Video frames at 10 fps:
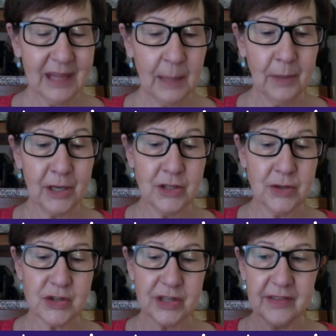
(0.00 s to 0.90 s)
but
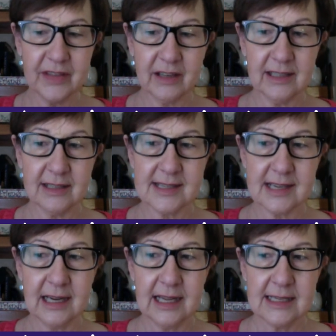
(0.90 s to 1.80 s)
usually there is
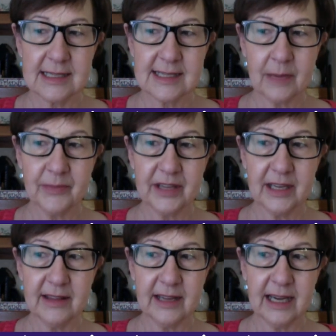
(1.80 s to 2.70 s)

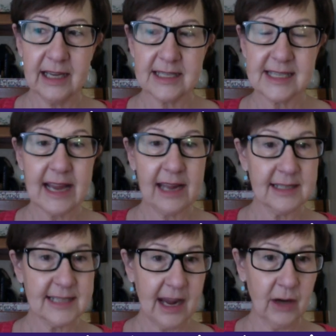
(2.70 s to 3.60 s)
something that
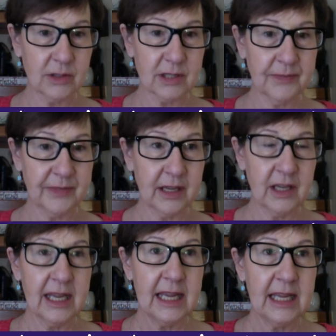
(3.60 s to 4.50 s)
stands out
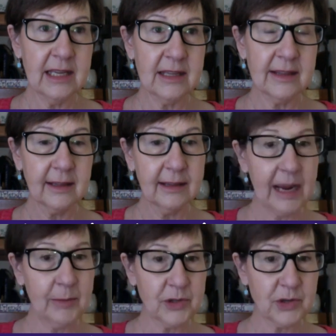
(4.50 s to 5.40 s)
in the
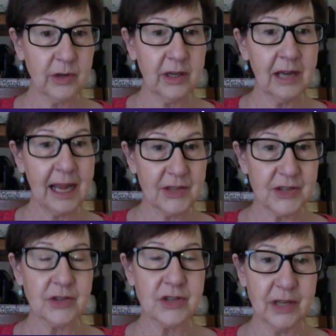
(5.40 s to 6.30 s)
laboratory as
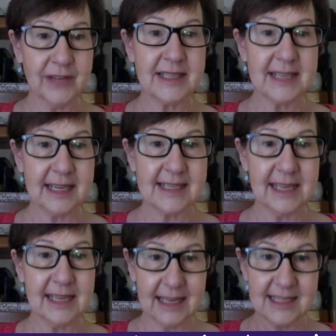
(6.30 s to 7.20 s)
they're doing the
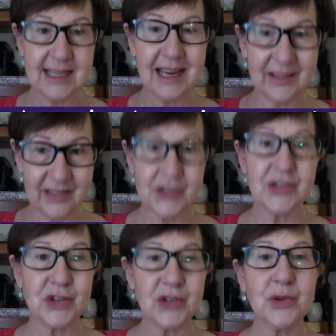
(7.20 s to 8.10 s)
testing as like, this
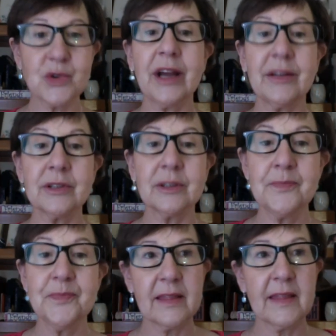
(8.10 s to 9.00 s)
is your driver.
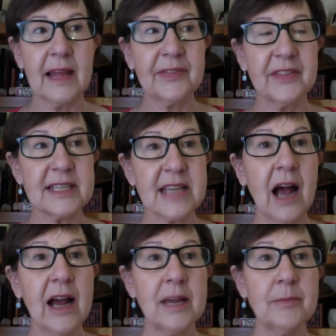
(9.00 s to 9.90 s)
At the
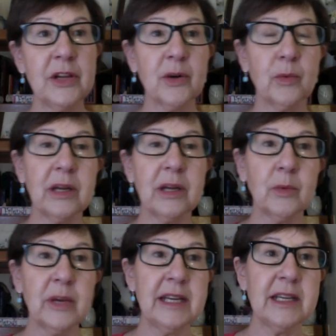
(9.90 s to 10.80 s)
time,
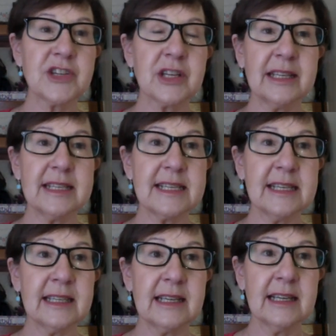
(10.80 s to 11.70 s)
we initially
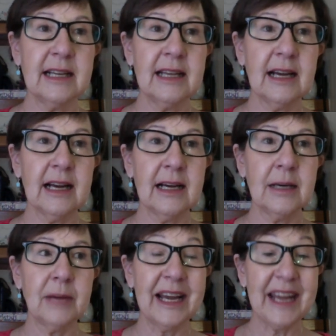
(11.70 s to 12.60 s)
did
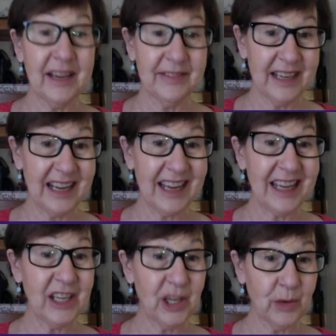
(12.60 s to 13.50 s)
an
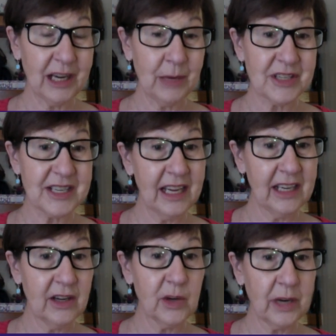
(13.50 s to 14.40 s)
FNA, when I was
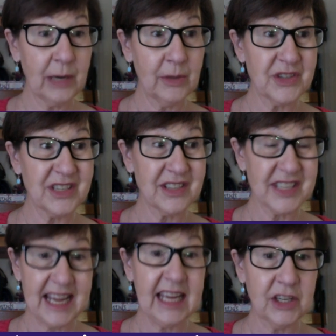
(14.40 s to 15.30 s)
diagnosed, when I was
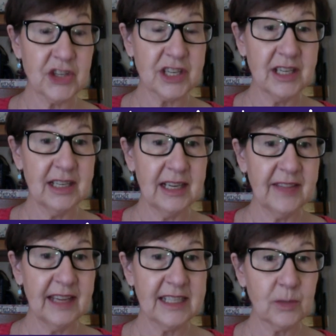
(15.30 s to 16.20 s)
staged,
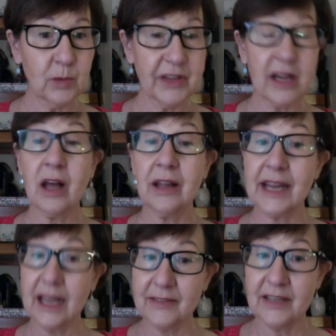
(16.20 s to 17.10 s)
they did what they call an
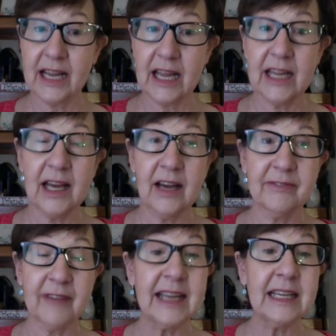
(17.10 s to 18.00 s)
FNA,
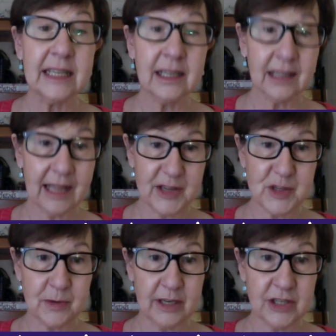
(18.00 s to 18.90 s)
fine needle
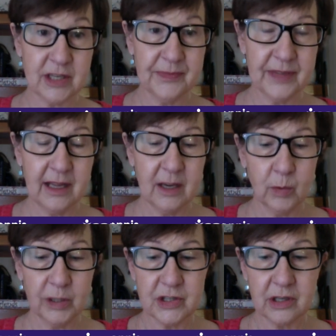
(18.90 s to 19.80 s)
aspiration,
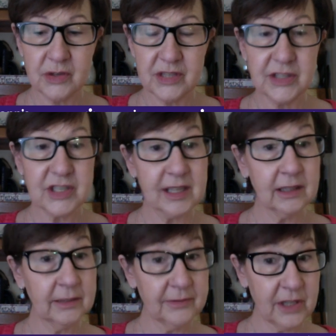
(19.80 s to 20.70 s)
which goes into the
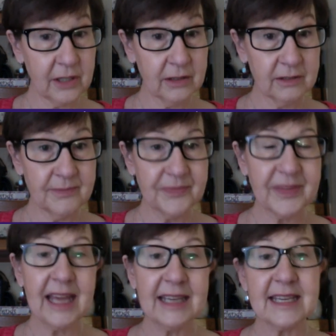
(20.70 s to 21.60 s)
lymph node
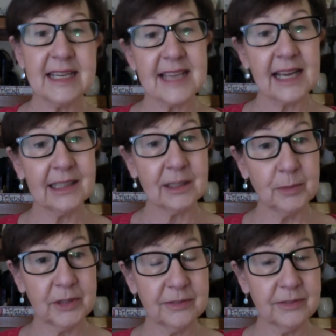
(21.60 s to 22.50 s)
and takes out a little
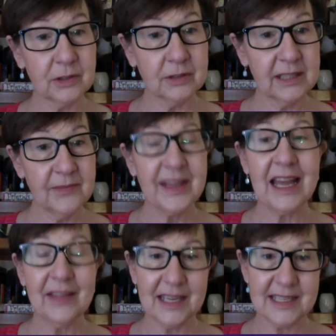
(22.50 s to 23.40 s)
bit of fluid,
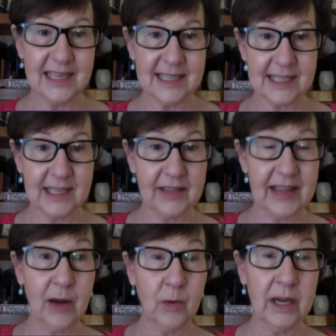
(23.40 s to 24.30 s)
and they tested it
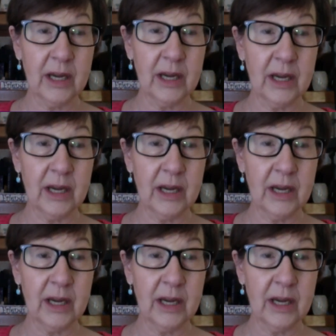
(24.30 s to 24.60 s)
that way.